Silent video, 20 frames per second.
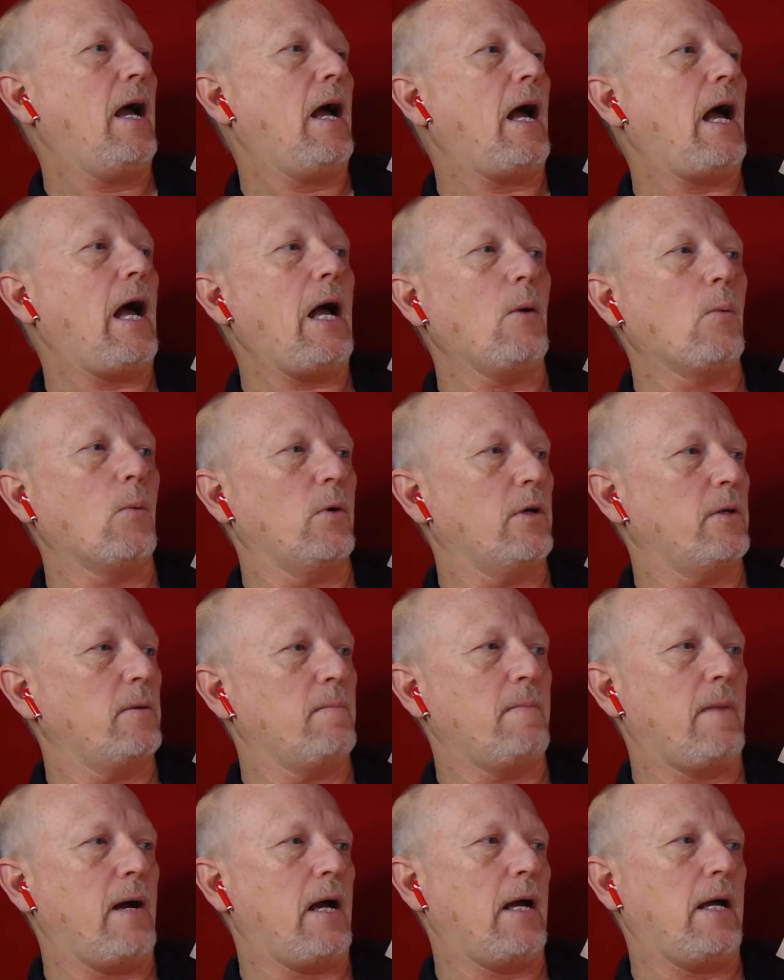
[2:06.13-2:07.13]
I
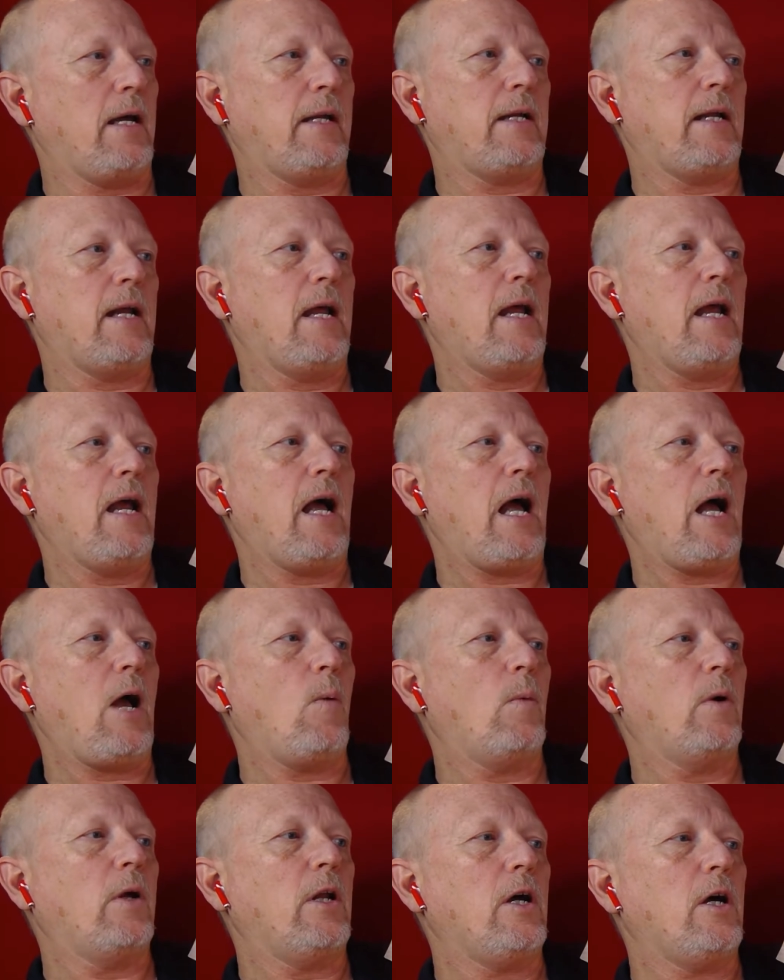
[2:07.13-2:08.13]
wouldn't mind. I
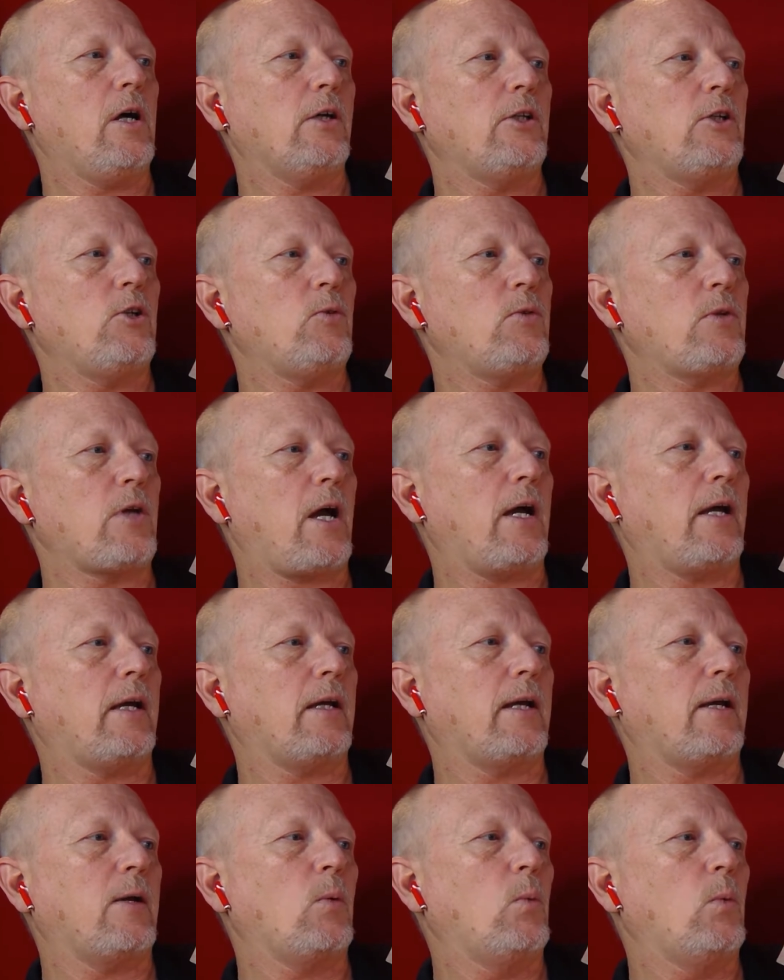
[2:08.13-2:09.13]
would hug you tight
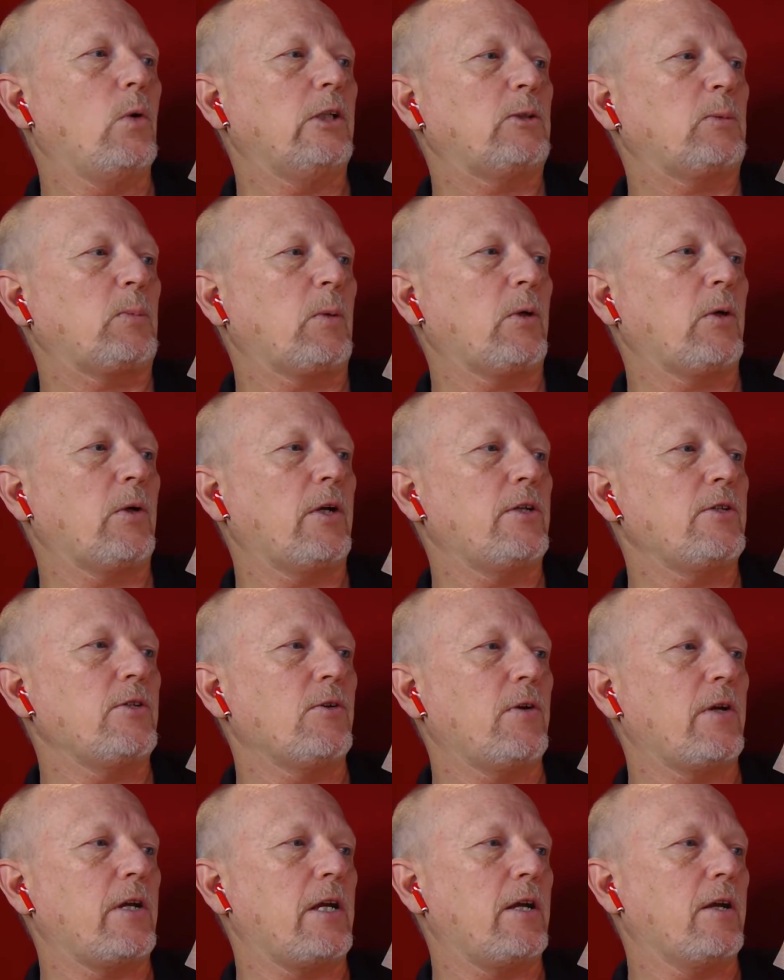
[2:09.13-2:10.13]
and whisper in
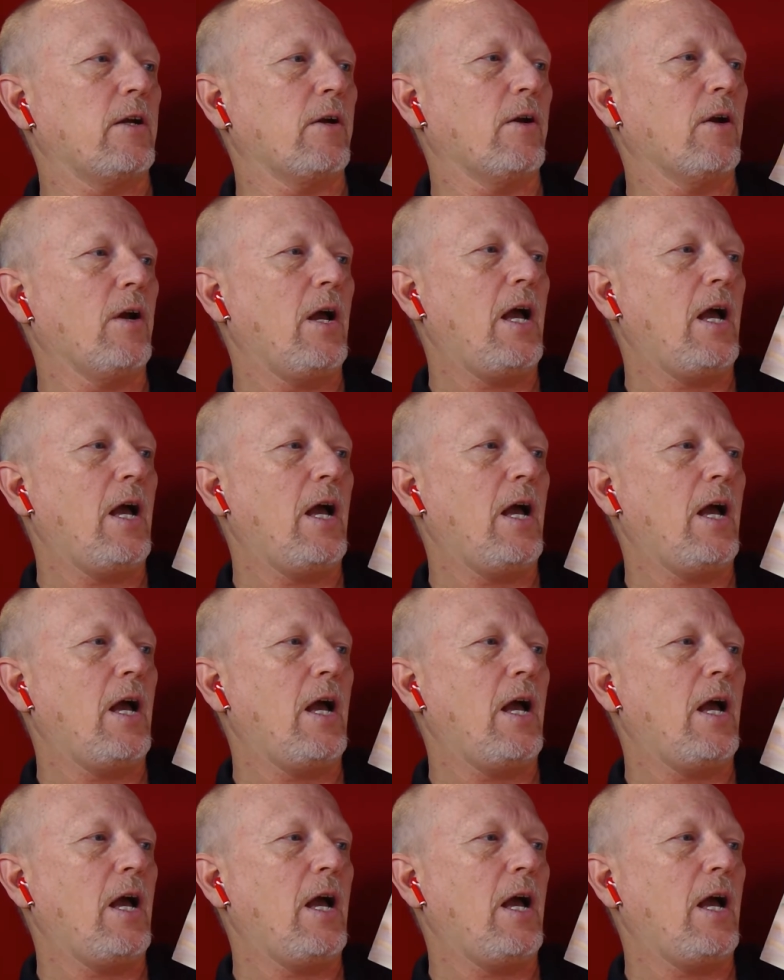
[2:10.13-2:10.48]
your ear,